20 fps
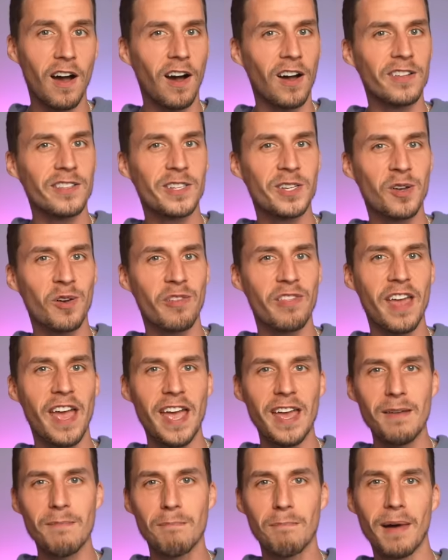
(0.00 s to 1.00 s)
Until
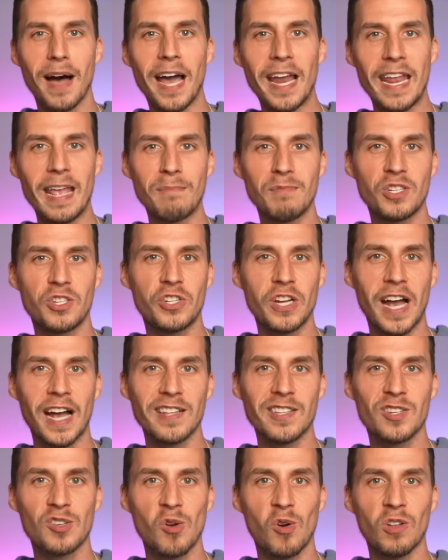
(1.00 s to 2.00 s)
then, my name is
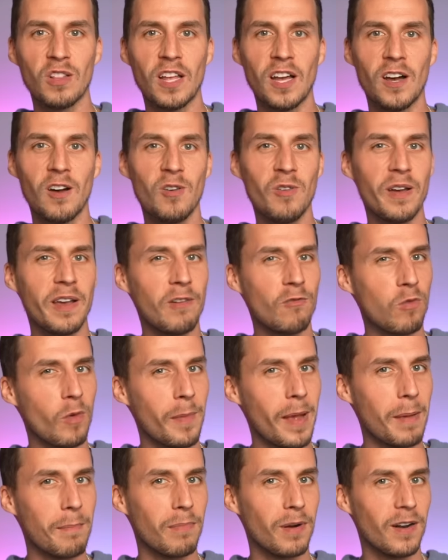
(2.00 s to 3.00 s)
Jon Solo, and
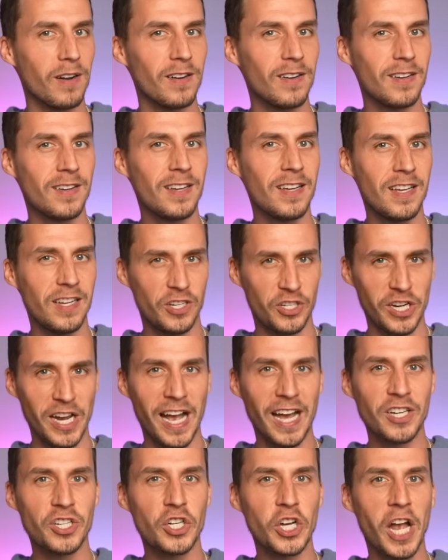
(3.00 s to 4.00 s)
remember,
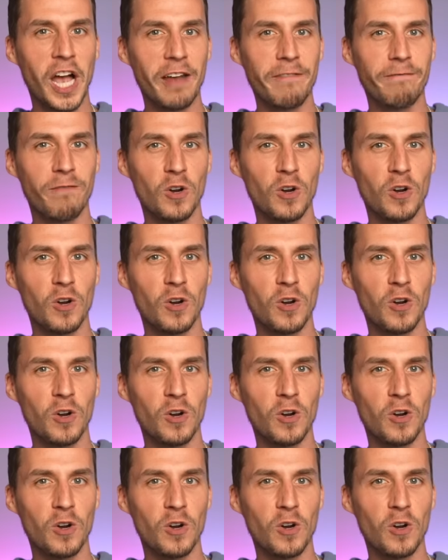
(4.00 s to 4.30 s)
Jon shot